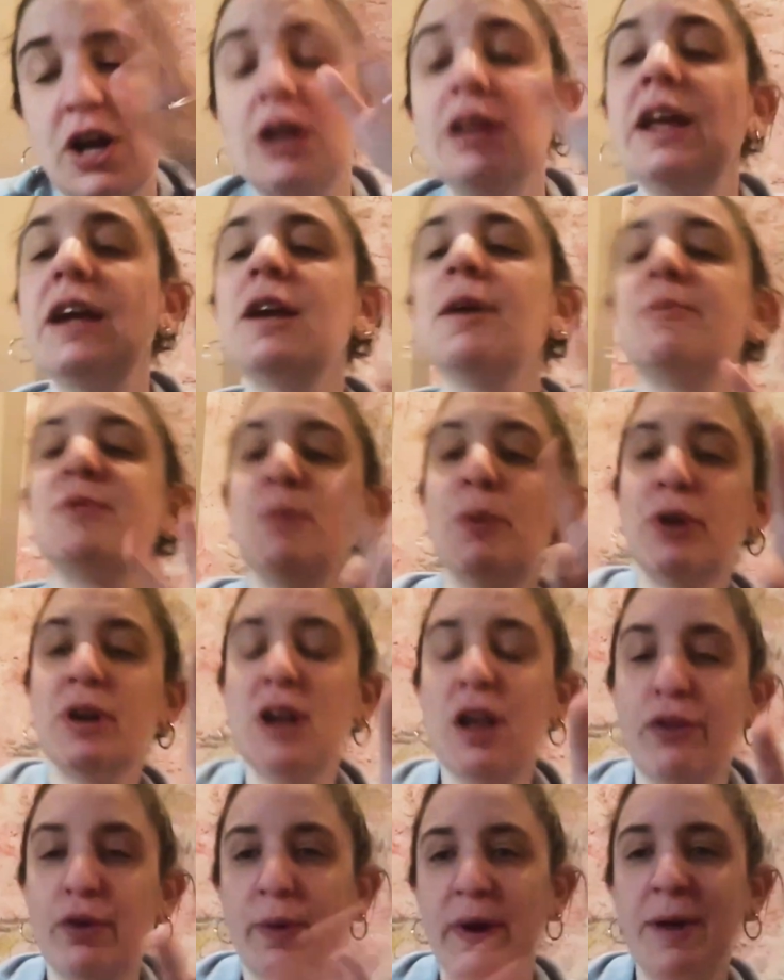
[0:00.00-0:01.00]
Like, to put it
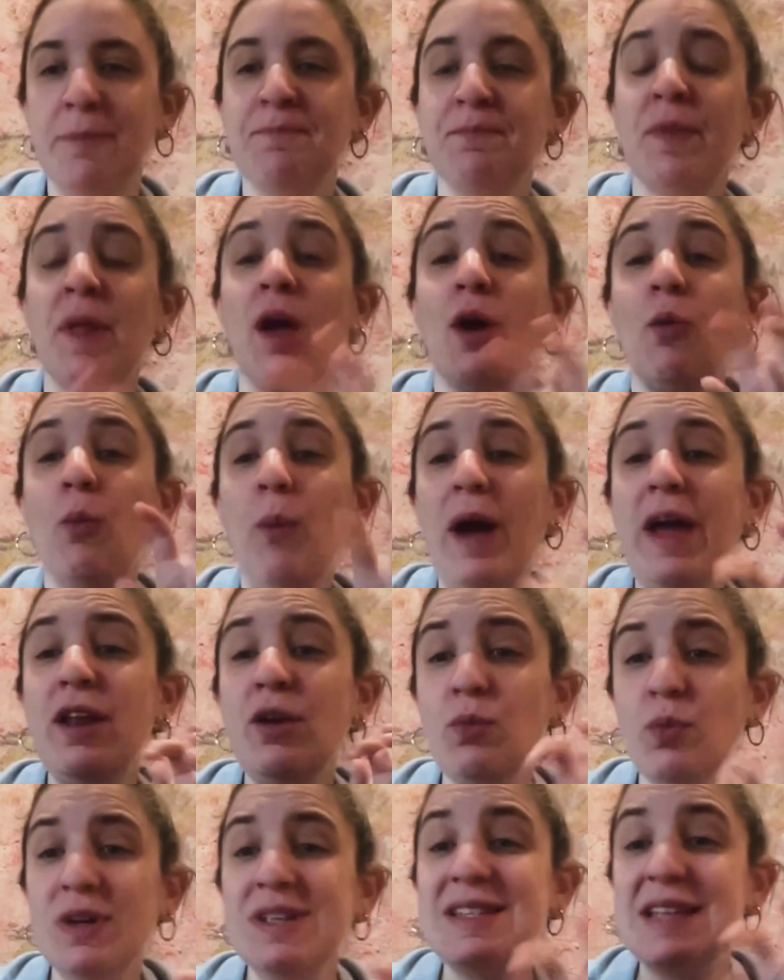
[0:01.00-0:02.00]
another way, when it
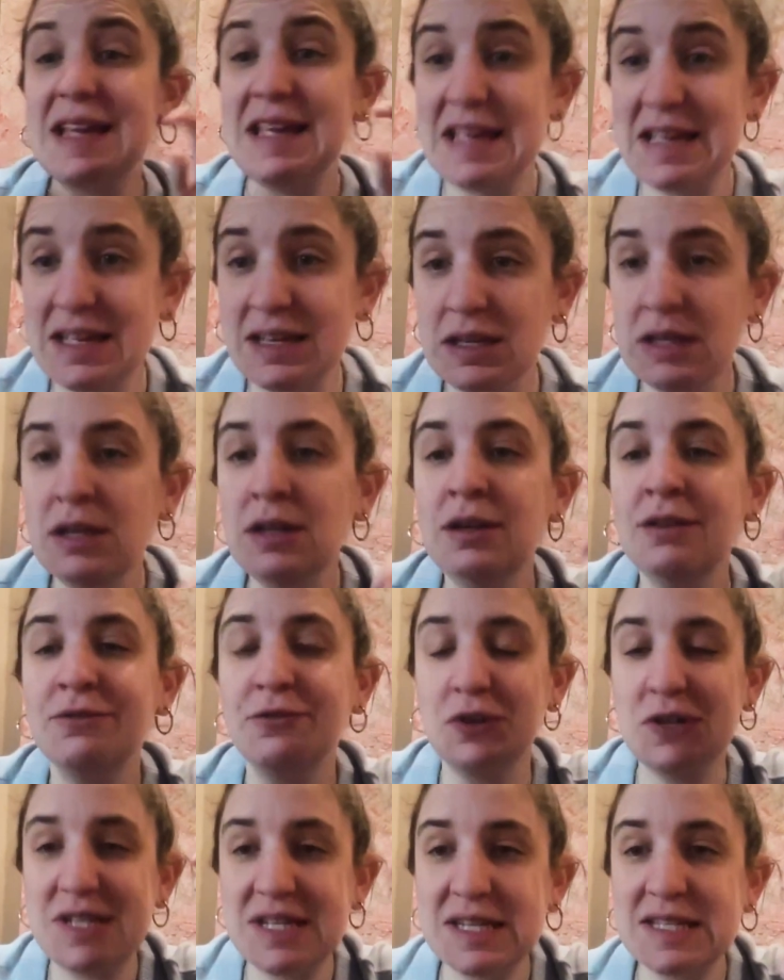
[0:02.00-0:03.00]
was in for
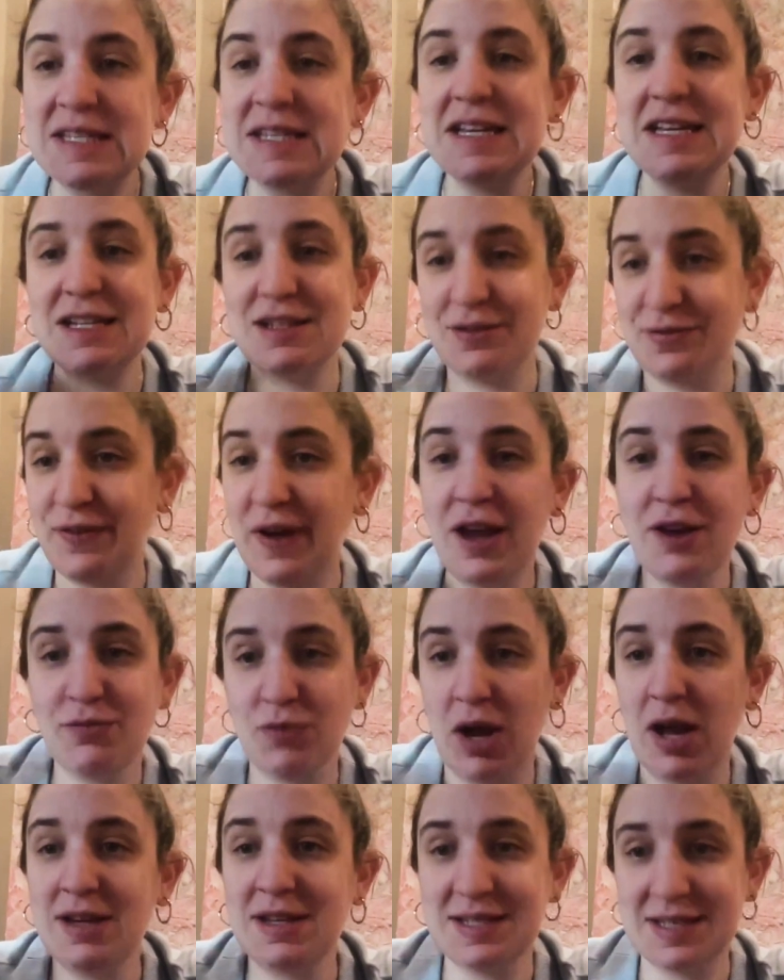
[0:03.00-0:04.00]
Disney to fight
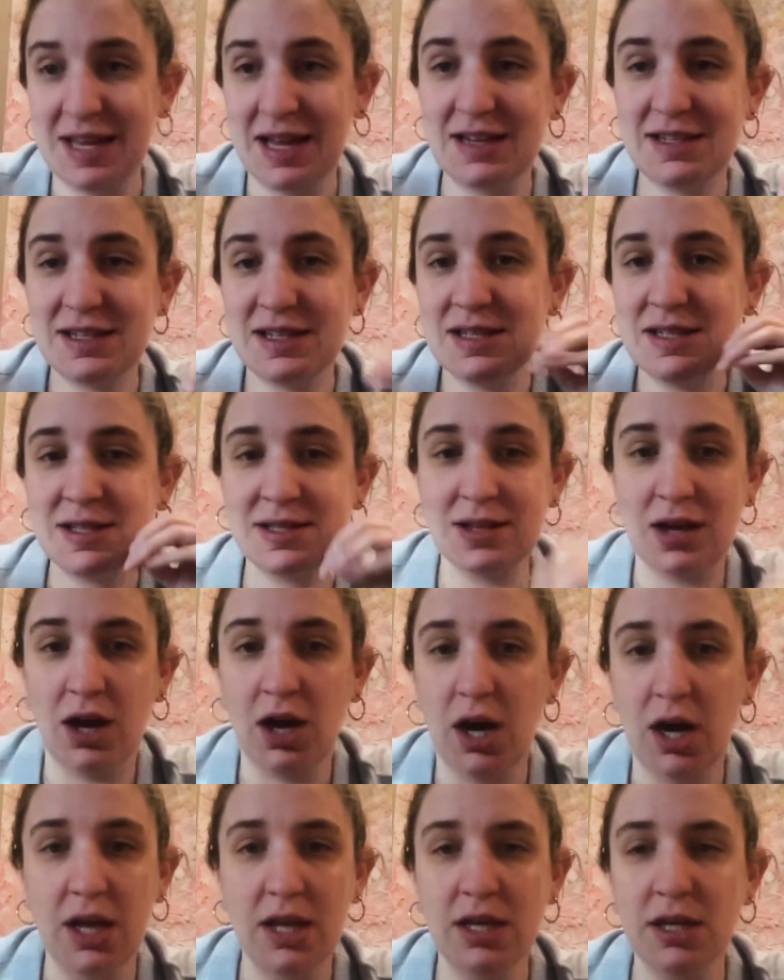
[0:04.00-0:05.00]
Ron DeSantis
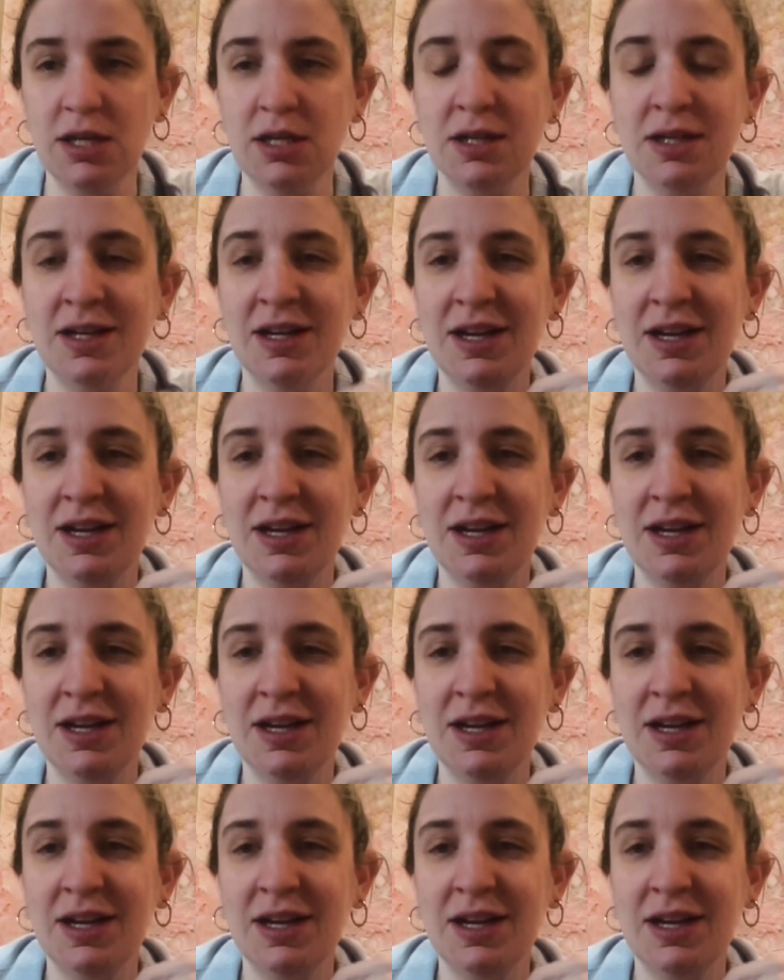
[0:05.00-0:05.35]
on